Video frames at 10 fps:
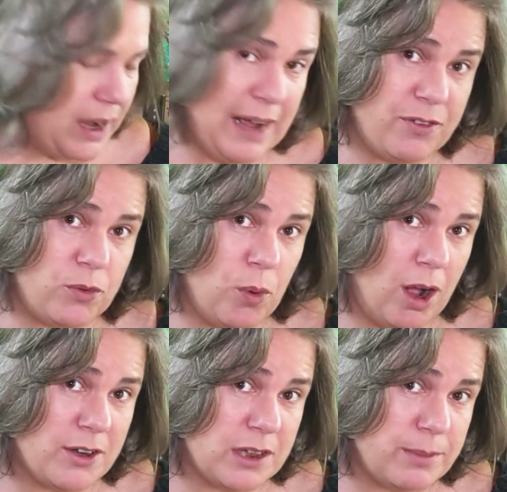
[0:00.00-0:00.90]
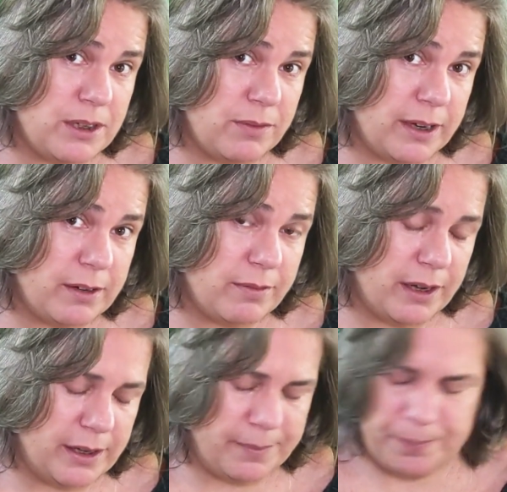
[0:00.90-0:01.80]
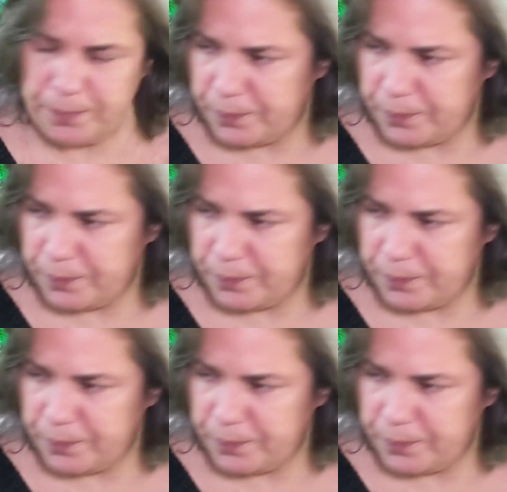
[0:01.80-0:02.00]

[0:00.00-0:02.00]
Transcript: have a swatch. Let me see if I can find it.